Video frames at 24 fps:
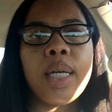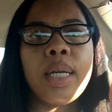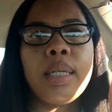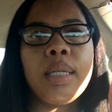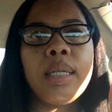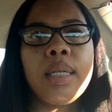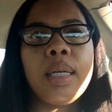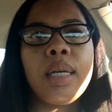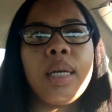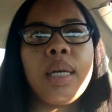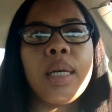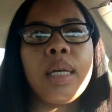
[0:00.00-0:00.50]
I
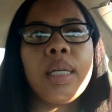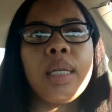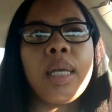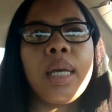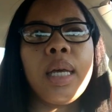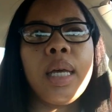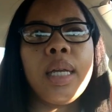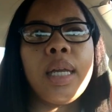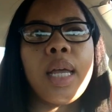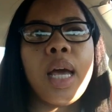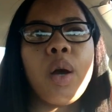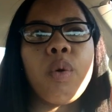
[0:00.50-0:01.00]
did,
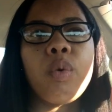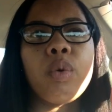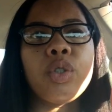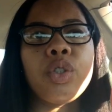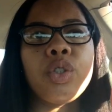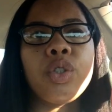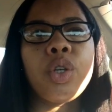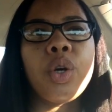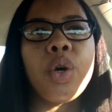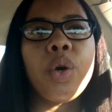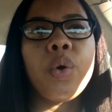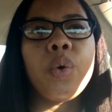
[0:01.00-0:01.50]
and I
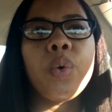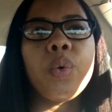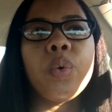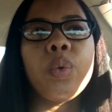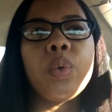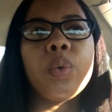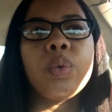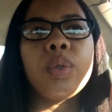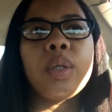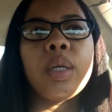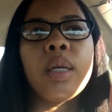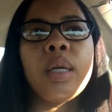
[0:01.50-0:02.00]
was
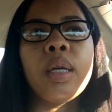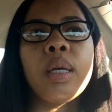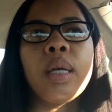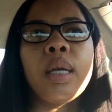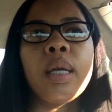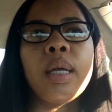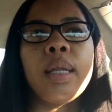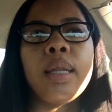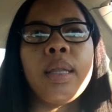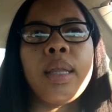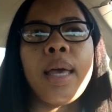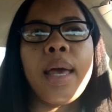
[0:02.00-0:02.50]
told
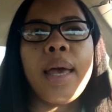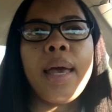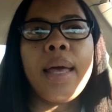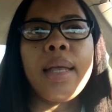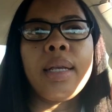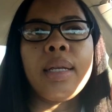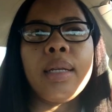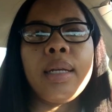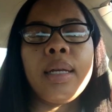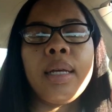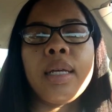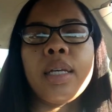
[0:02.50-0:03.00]

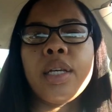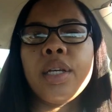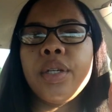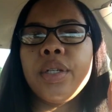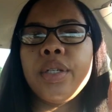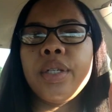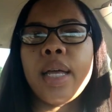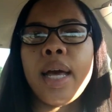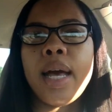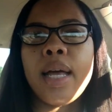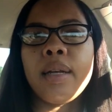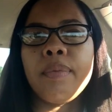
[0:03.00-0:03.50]
that it
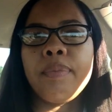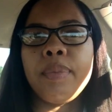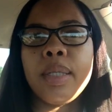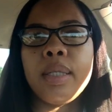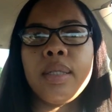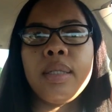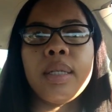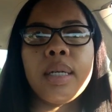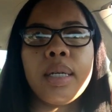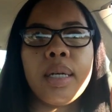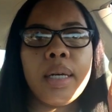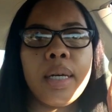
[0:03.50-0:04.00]
could not be
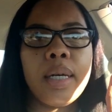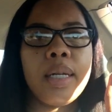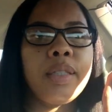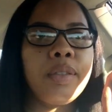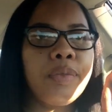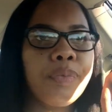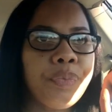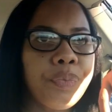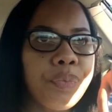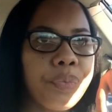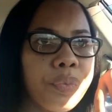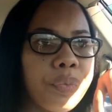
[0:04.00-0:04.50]

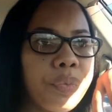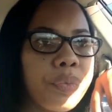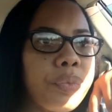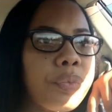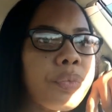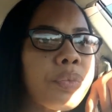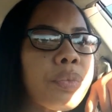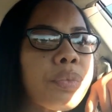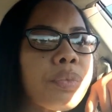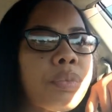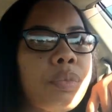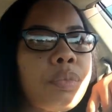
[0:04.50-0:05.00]
done
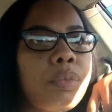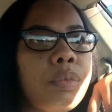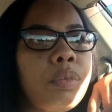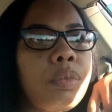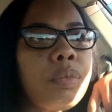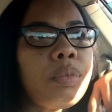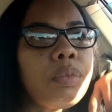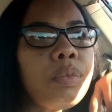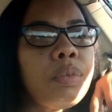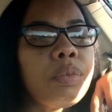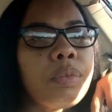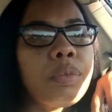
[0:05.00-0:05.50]

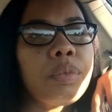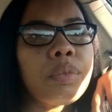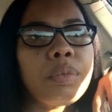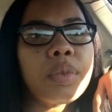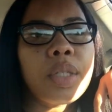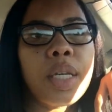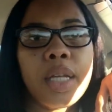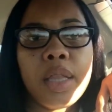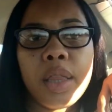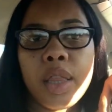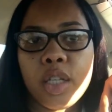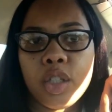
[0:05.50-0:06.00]

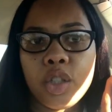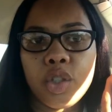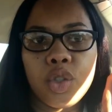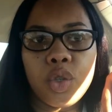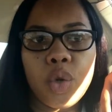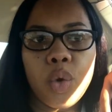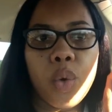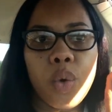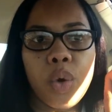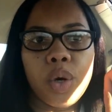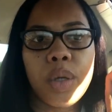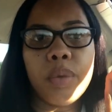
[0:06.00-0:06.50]
in the
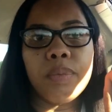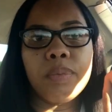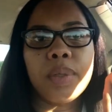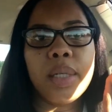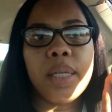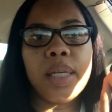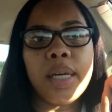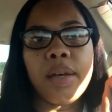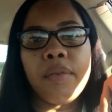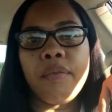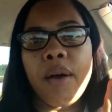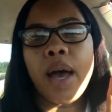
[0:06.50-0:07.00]
store.
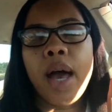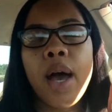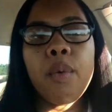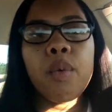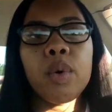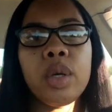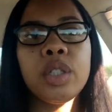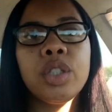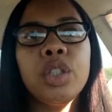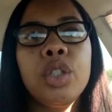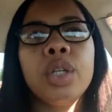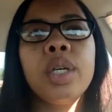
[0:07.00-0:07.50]
If I
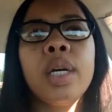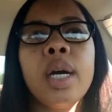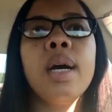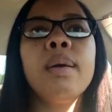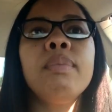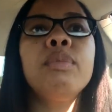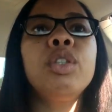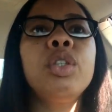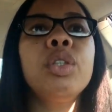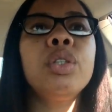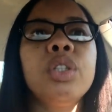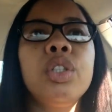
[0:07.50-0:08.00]
was to
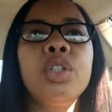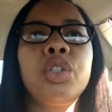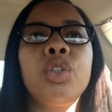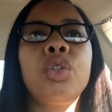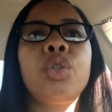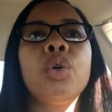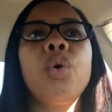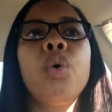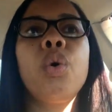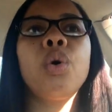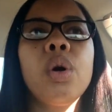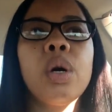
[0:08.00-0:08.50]
come to the
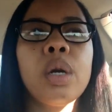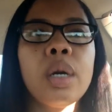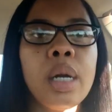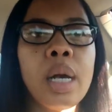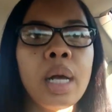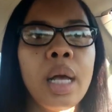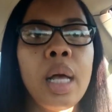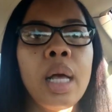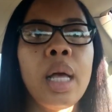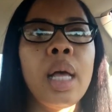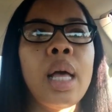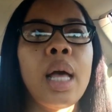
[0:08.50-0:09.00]
store,
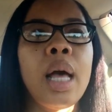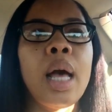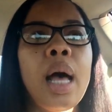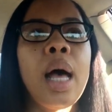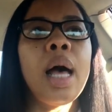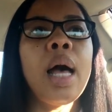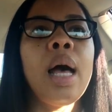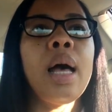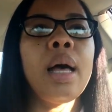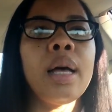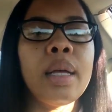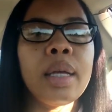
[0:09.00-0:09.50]

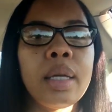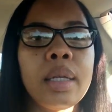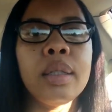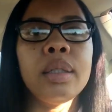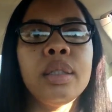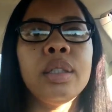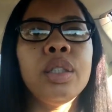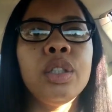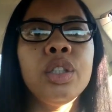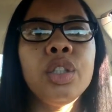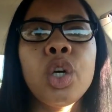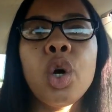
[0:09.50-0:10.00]

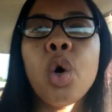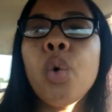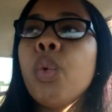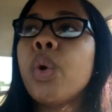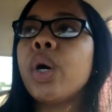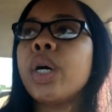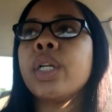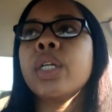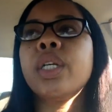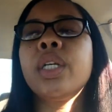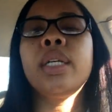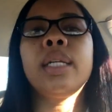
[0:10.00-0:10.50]
no
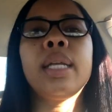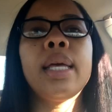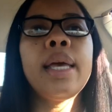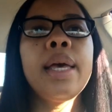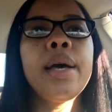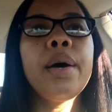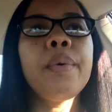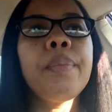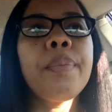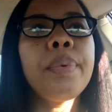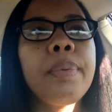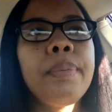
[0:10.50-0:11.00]
one could
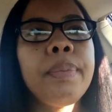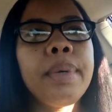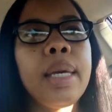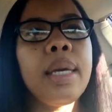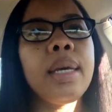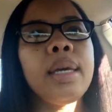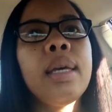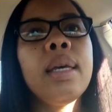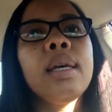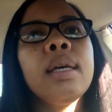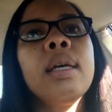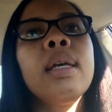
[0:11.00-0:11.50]
help
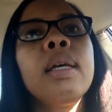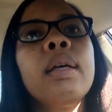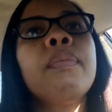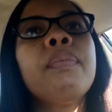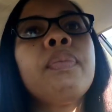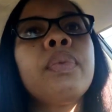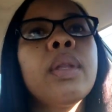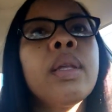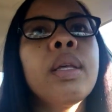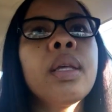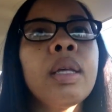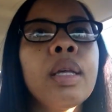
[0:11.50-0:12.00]
me,
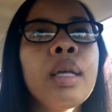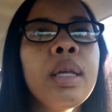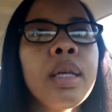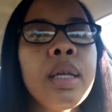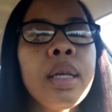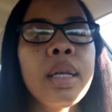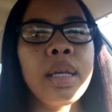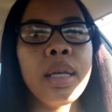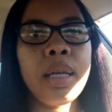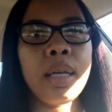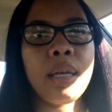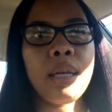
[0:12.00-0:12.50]

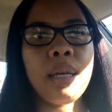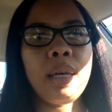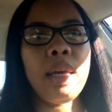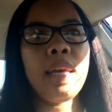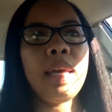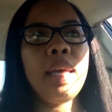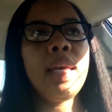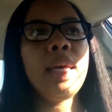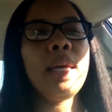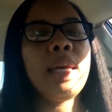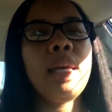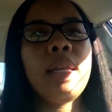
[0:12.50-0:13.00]

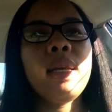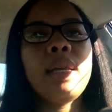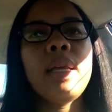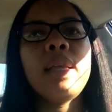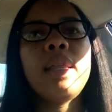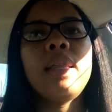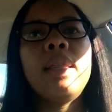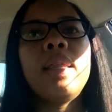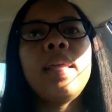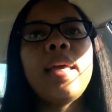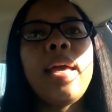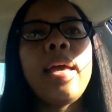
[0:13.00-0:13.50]

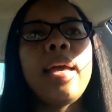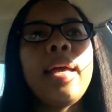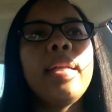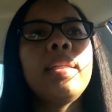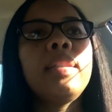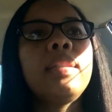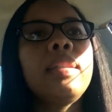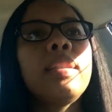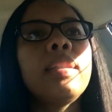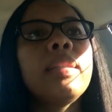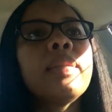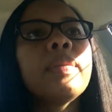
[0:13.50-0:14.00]
and
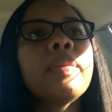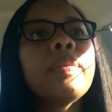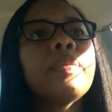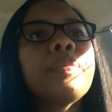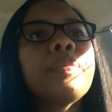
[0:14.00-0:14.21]
that